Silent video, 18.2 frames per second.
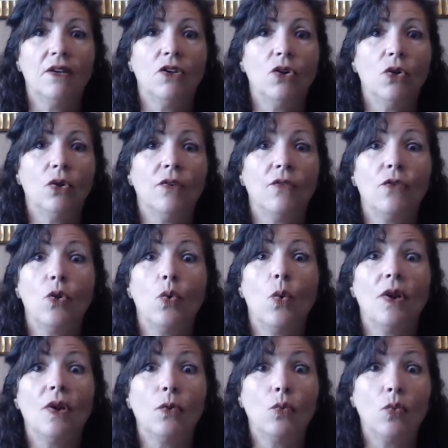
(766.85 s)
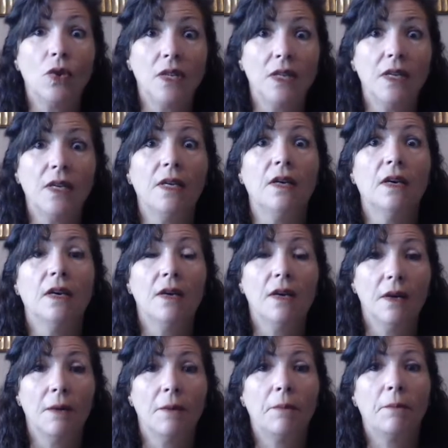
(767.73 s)
If you want to really
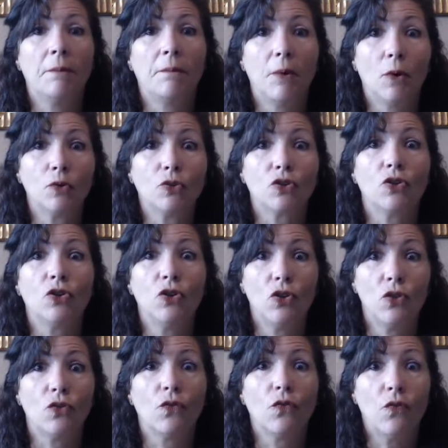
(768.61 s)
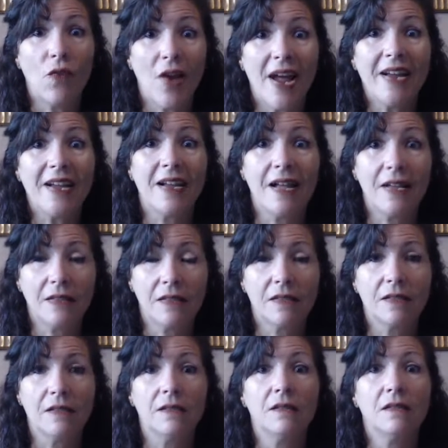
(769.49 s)
bolster your
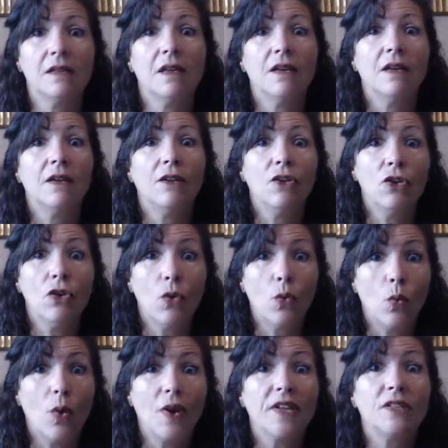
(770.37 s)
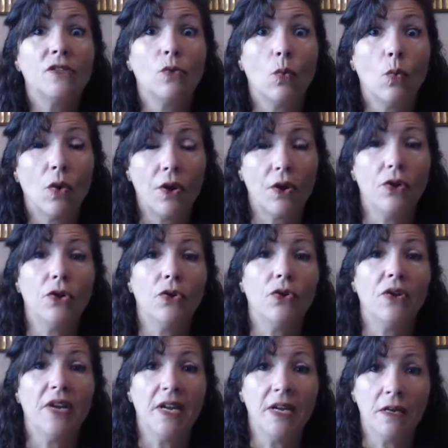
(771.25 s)
finances, what are
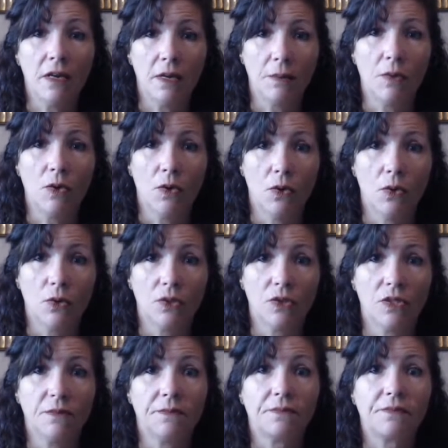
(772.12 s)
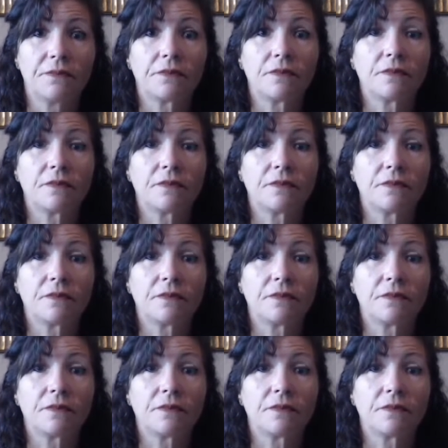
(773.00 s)
your income goals?